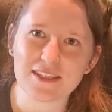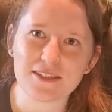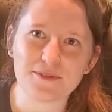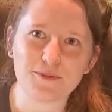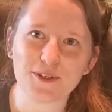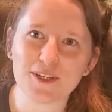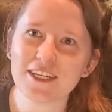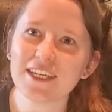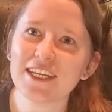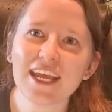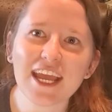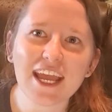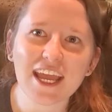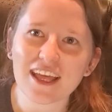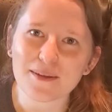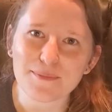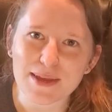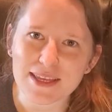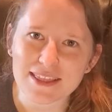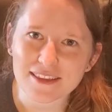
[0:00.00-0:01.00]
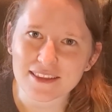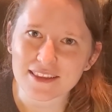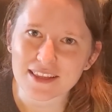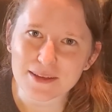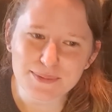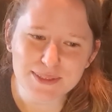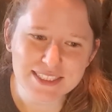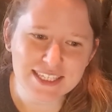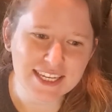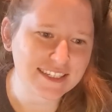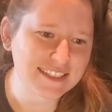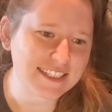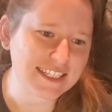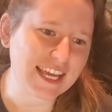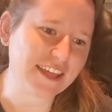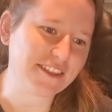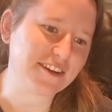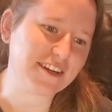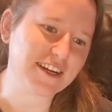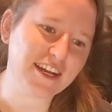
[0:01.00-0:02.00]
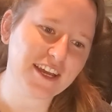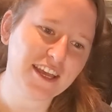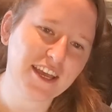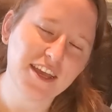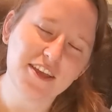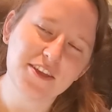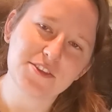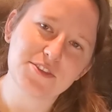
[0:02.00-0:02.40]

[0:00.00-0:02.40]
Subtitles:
and then we're going to animate the lip sync together.